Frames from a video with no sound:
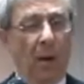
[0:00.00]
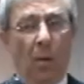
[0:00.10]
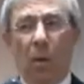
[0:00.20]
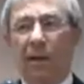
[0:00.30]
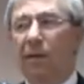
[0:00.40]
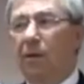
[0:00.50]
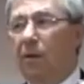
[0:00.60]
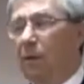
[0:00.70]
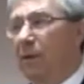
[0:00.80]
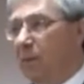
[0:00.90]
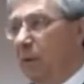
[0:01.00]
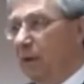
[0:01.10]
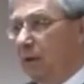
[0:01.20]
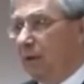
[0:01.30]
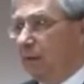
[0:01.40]
Once a new
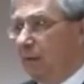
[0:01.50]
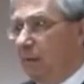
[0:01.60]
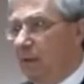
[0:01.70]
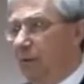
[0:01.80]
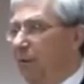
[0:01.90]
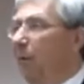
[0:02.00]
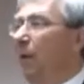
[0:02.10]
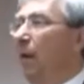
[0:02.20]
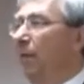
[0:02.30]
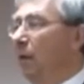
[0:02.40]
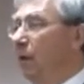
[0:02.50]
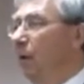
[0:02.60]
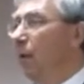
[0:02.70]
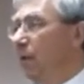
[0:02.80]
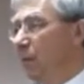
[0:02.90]
experience comes in, or some kind of
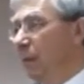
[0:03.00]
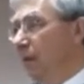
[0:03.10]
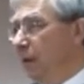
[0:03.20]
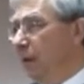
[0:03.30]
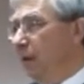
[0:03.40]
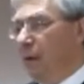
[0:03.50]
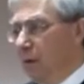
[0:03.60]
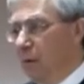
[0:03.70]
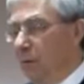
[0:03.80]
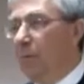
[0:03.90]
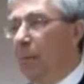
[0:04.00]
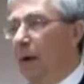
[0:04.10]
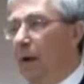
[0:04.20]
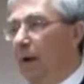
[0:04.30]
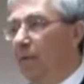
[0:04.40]
new experience, new
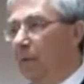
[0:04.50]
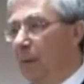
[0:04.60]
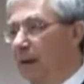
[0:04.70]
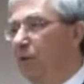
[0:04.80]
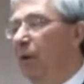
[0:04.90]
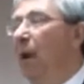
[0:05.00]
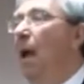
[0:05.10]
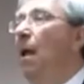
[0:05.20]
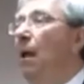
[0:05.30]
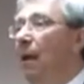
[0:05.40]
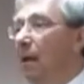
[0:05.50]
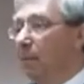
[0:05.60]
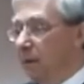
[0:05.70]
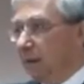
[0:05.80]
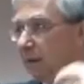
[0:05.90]
uh, information
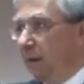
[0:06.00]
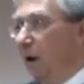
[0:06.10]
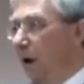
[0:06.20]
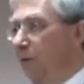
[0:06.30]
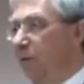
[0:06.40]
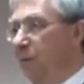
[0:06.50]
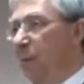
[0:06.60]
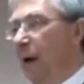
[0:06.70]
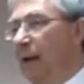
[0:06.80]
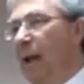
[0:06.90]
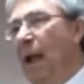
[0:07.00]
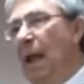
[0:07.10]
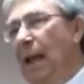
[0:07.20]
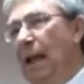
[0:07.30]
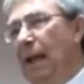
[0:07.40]
comes into the conscious mind,
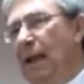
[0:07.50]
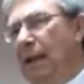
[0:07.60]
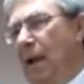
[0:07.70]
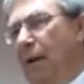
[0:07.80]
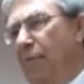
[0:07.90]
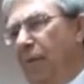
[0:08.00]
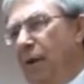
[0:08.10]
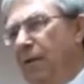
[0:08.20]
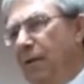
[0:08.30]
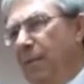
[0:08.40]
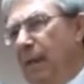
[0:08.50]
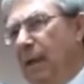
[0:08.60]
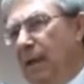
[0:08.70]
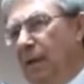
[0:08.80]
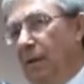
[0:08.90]
it kind of runs an
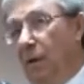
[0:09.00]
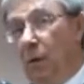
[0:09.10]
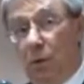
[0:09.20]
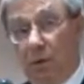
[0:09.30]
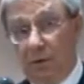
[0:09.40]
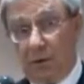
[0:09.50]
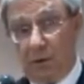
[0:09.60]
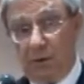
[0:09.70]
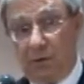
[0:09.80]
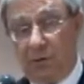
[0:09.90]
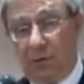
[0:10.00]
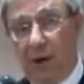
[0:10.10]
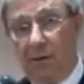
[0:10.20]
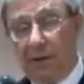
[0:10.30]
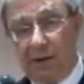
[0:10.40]
immediate Google search
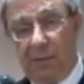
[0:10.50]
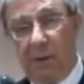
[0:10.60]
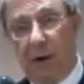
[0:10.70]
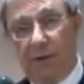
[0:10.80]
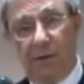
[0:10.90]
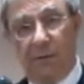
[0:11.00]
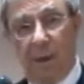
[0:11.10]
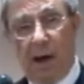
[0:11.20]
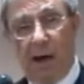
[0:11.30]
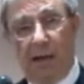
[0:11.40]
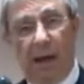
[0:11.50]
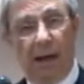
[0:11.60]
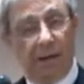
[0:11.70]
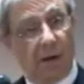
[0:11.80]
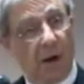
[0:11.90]
of the subconscious mind and
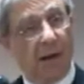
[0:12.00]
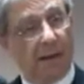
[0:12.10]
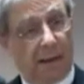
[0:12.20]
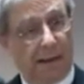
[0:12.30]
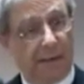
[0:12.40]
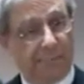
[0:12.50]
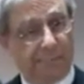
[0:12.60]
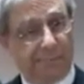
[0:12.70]
its content